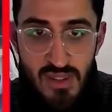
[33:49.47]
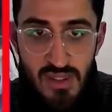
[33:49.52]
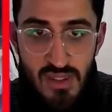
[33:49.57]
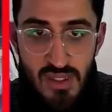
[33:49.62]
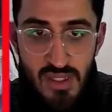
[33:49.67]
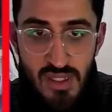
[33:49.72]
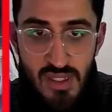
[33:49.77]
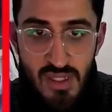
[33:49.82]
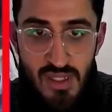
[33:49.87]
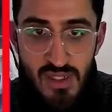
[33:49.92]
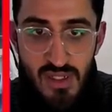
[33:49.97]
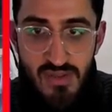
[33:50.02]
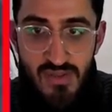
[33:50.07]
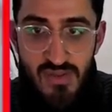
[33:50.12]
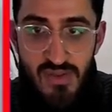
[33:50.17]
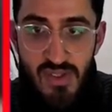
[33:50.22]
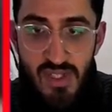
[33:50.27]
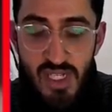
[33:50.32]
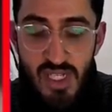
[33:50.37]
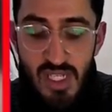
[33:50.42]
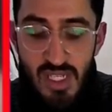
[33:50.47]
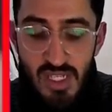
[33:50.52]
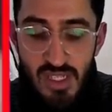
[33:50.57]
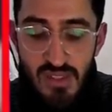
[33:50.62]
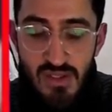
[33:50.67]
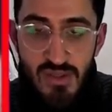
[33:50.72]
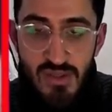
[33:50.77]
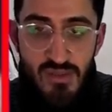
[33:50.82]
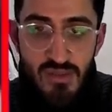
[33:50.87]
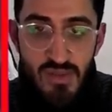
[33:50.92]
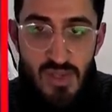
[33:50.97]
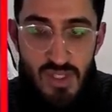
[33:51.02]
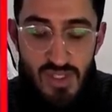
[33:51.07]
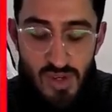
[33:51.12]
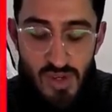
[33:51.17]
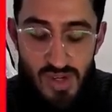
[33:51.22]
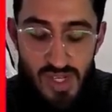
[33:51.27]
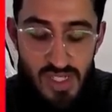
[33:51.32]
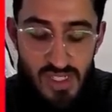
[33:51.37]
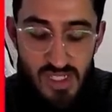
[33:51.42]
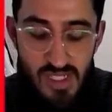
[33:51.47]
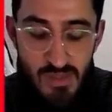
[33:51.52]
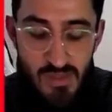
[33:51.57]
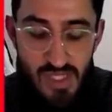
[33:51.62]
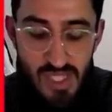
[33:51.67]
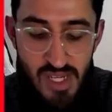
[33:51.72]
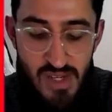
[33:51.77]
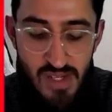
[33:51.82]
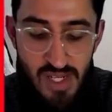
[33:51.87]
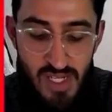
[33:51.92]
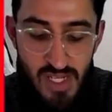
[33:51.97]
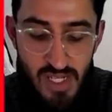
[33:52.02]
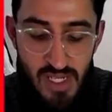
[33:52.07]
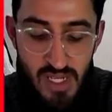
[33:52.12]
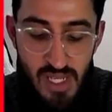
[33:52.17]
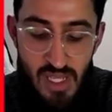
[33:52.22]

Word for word: Lovely. Sorry, I just keep staring at it.